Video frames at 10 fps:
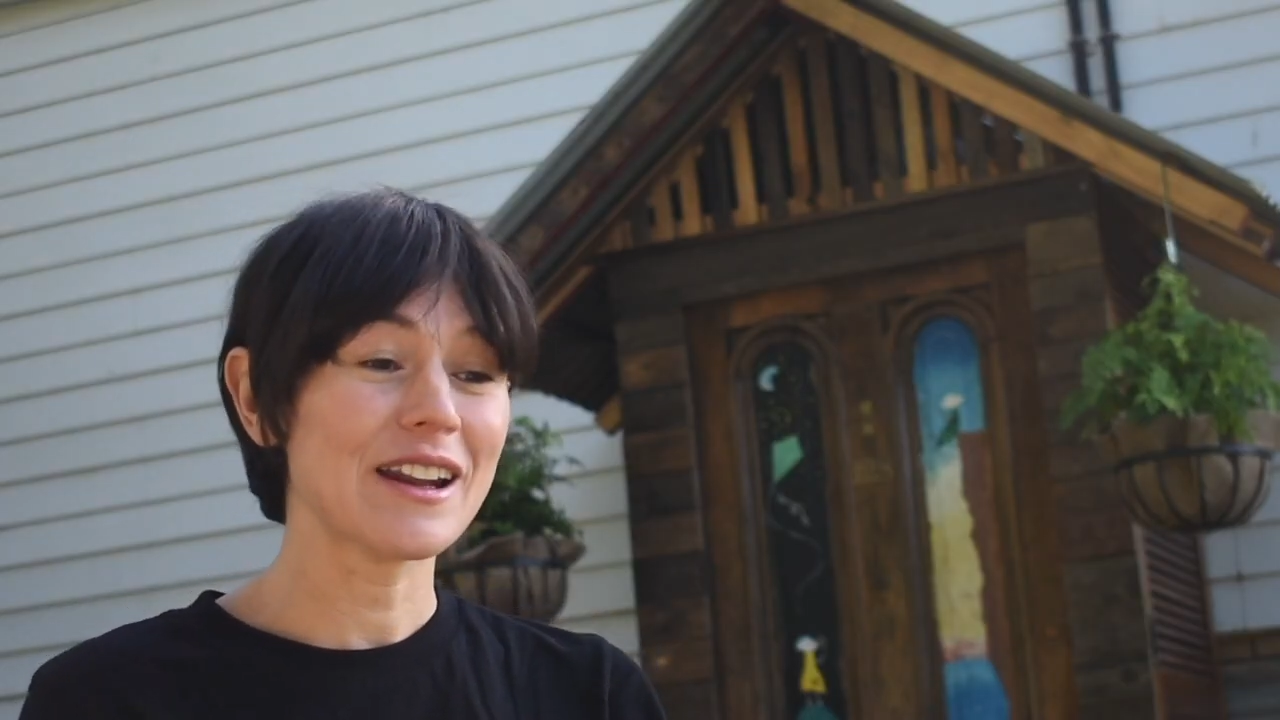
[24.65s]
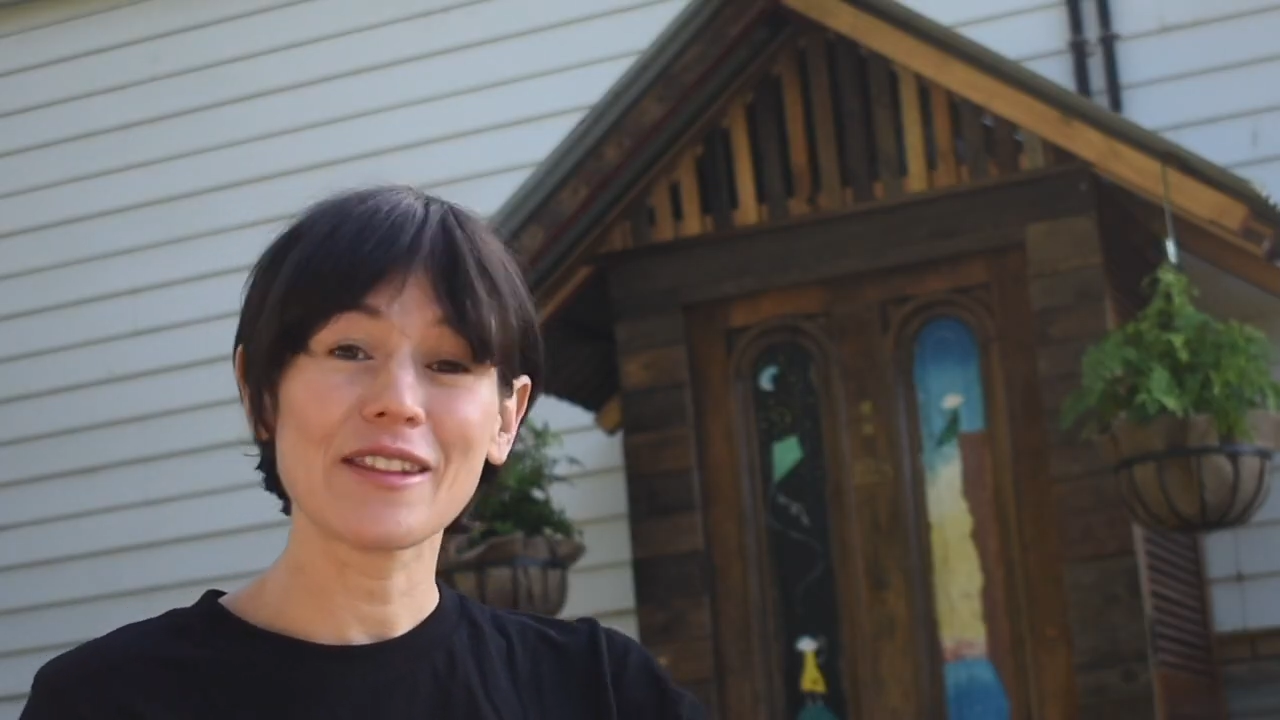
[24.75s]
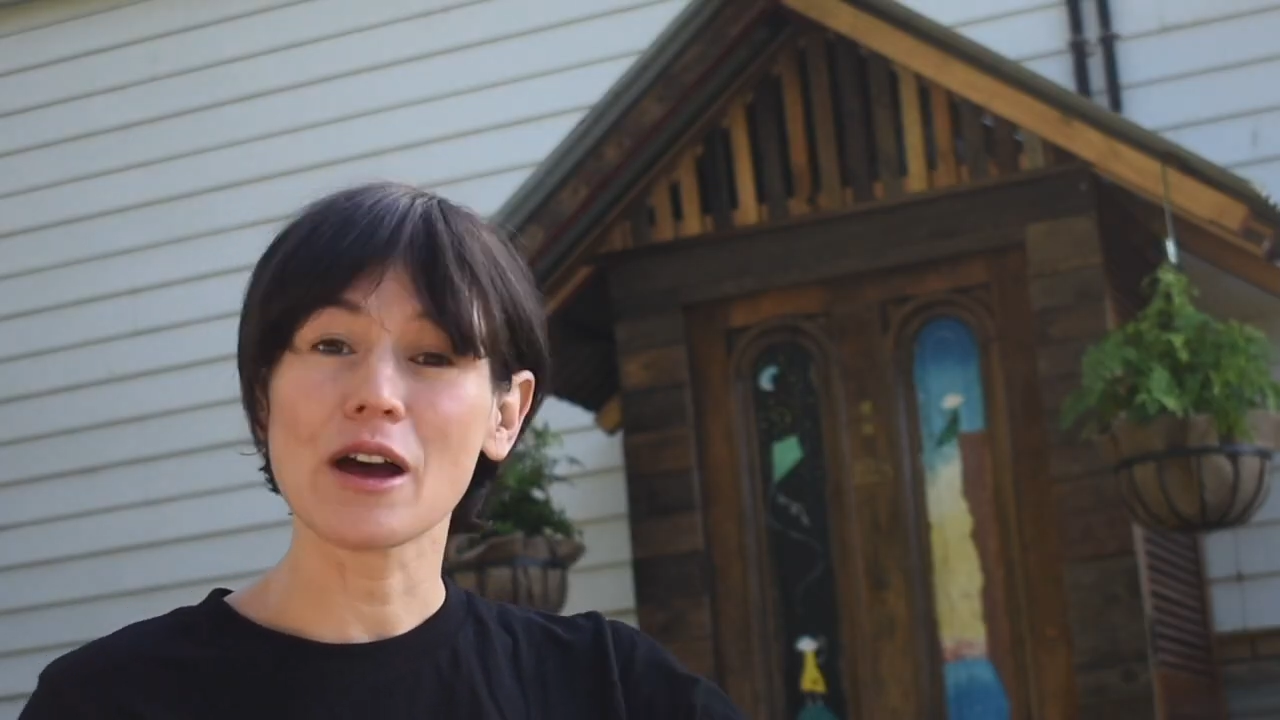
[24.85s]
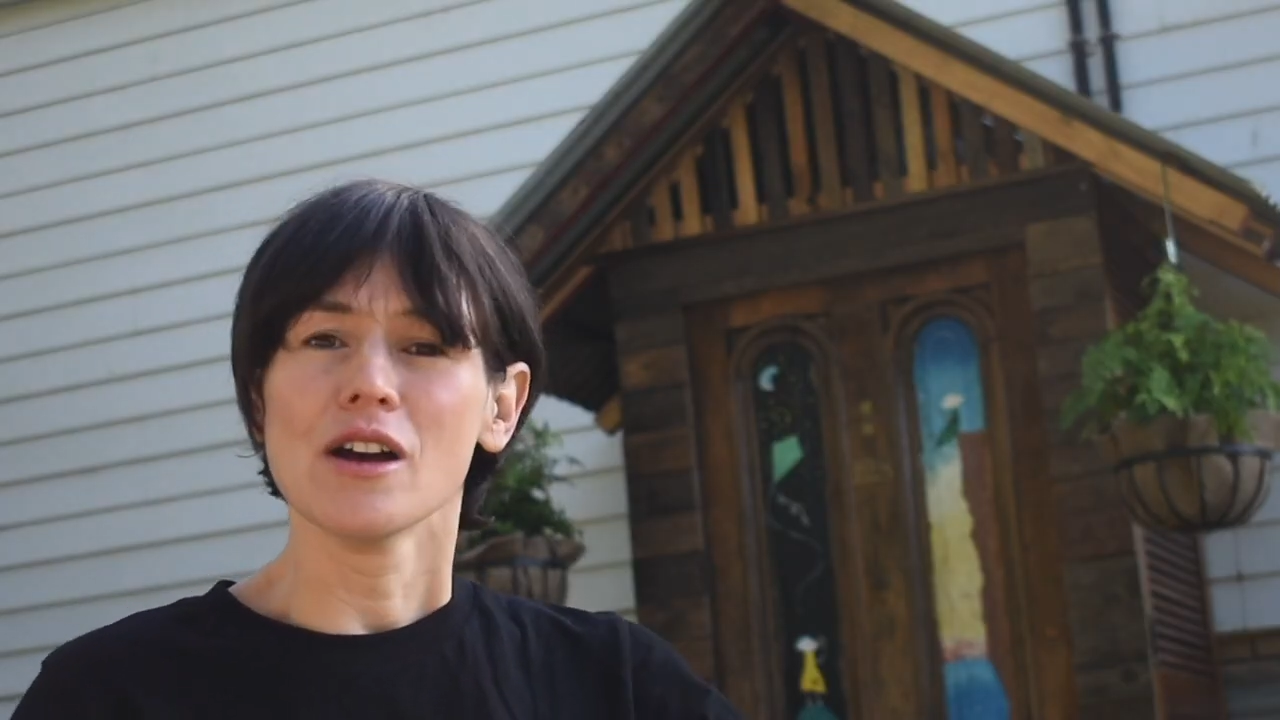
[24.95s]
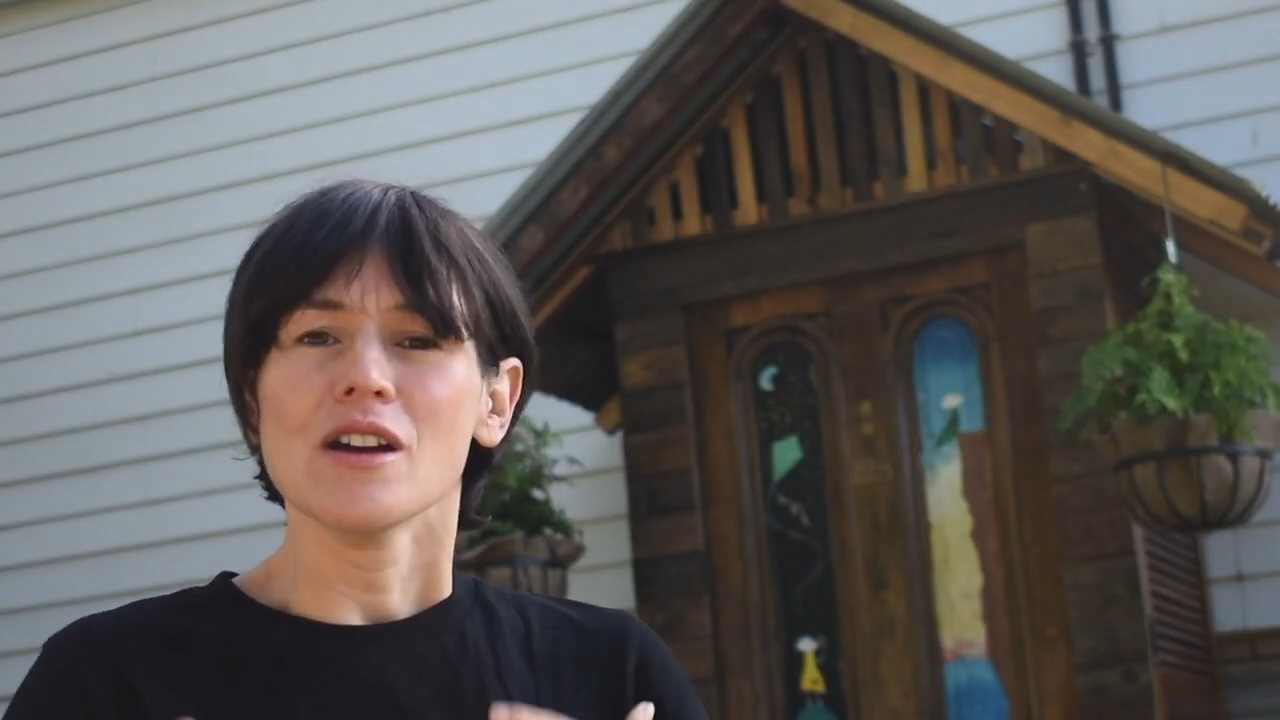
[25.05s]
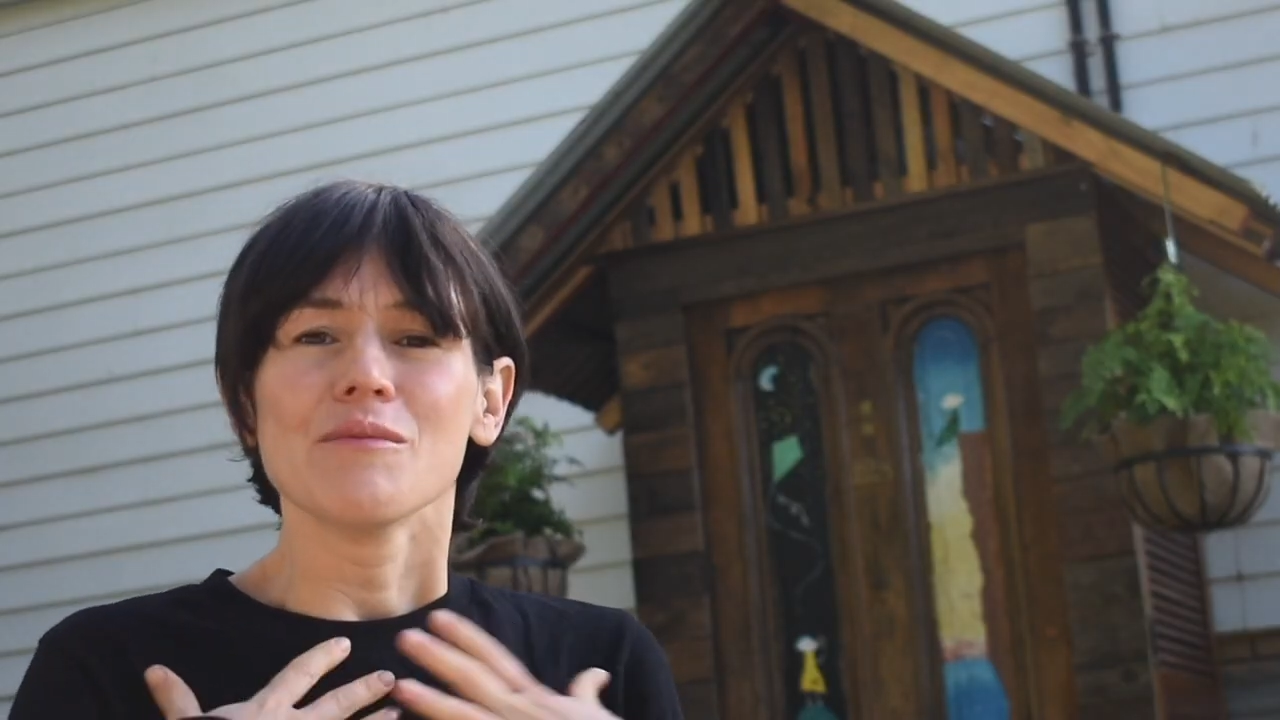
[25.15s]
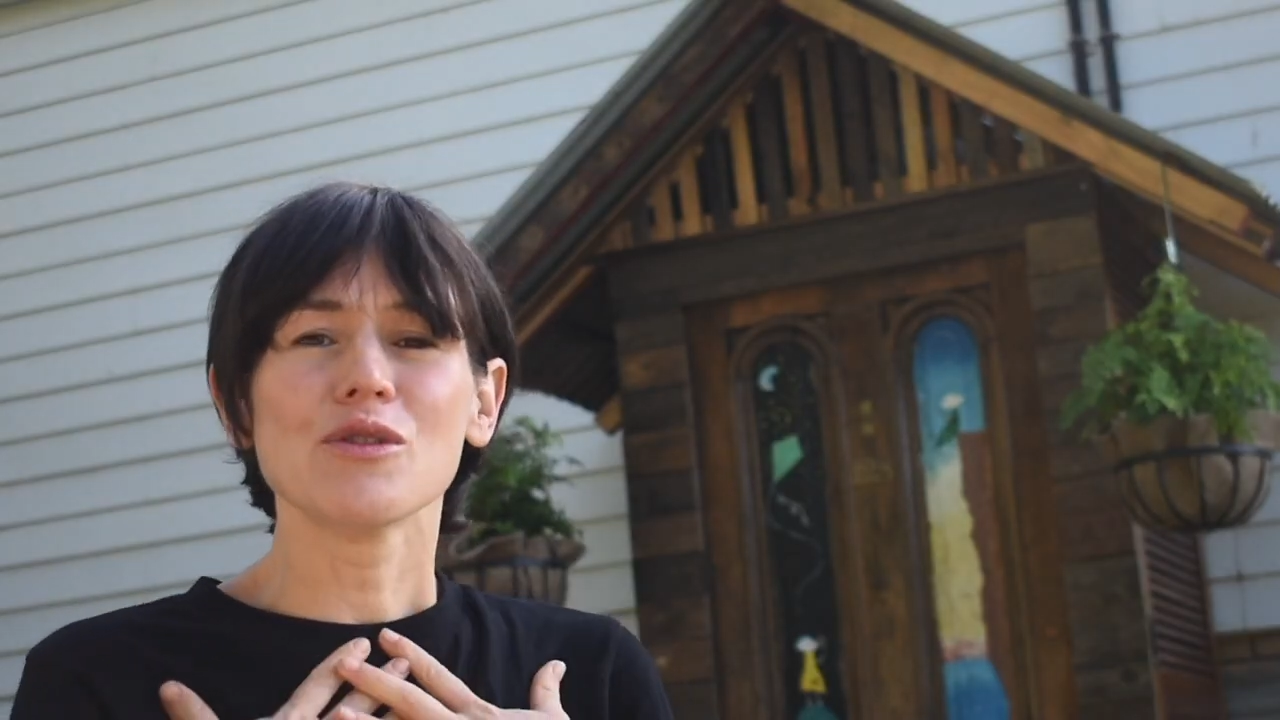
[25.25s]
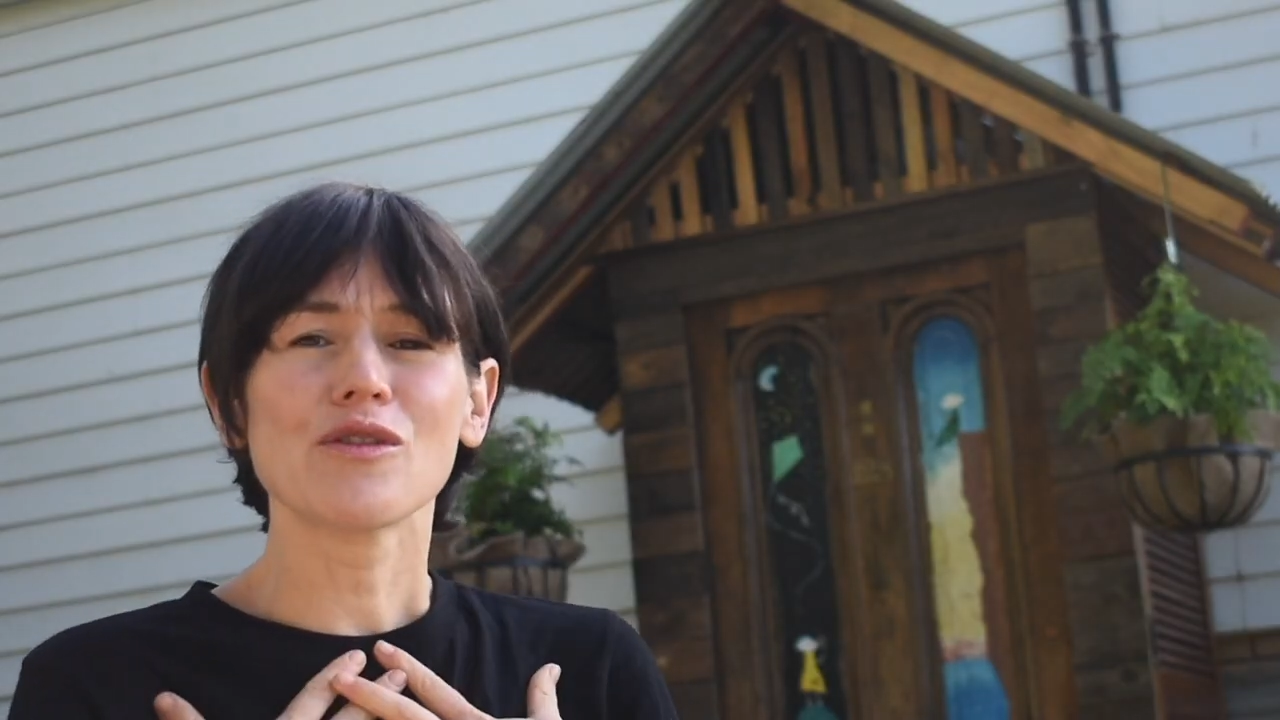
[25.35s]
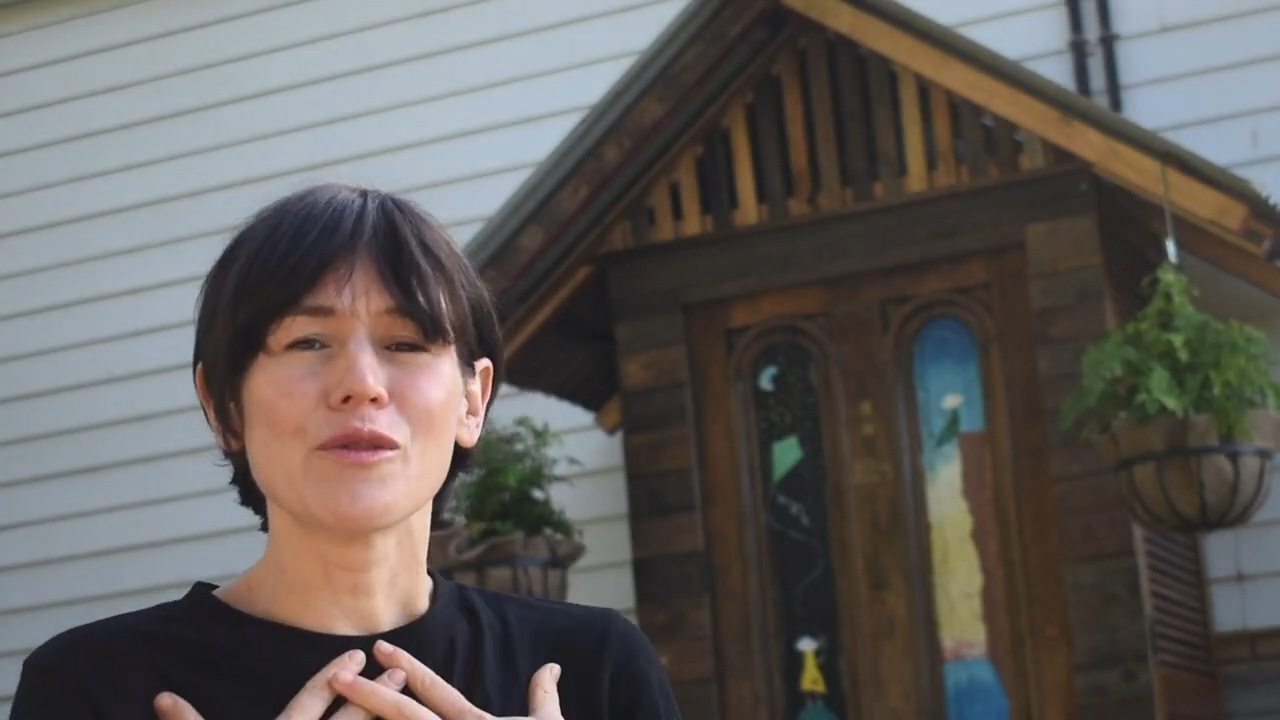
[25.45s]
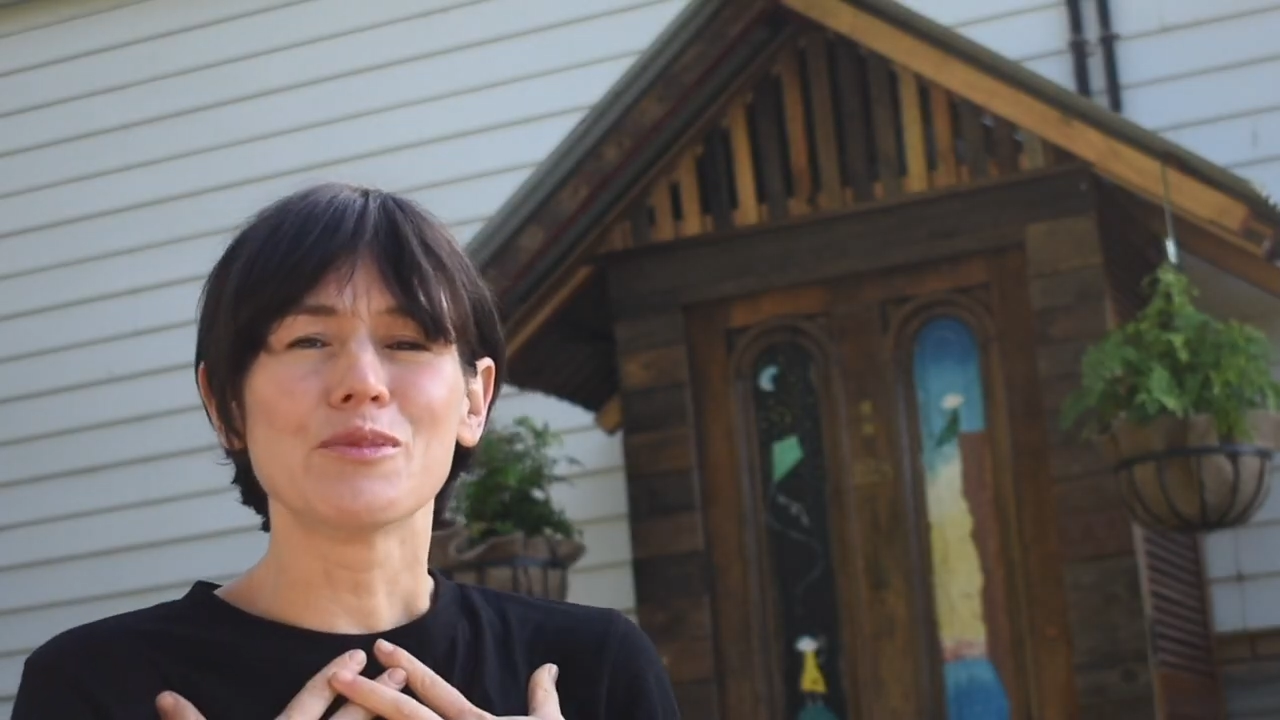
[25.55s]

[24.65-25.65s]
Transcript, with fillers: another beautiful,